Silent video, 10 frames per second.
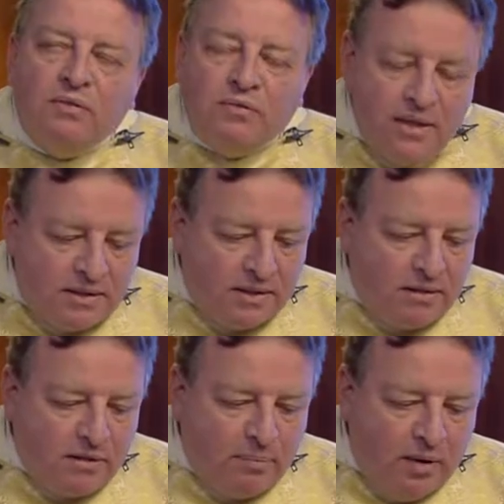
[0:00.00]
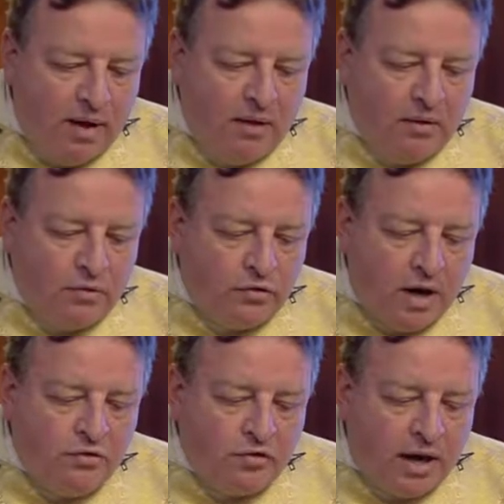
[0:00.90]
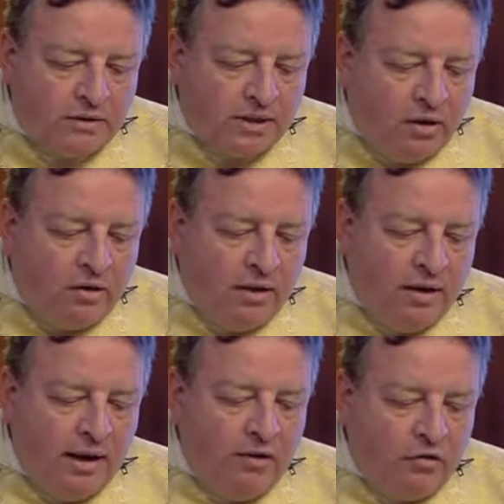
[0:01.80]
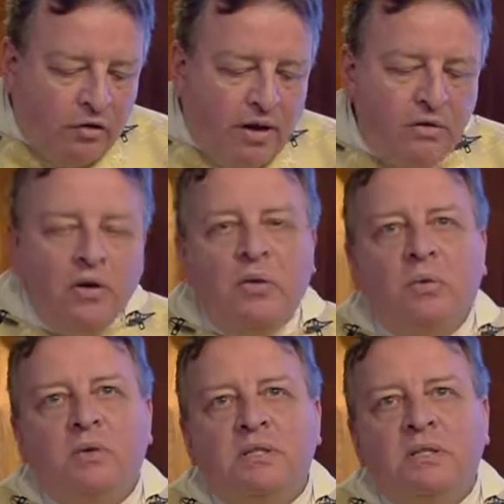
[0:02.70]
Vincent de Paul, Jean Jacques Ollier, Jean Eudes,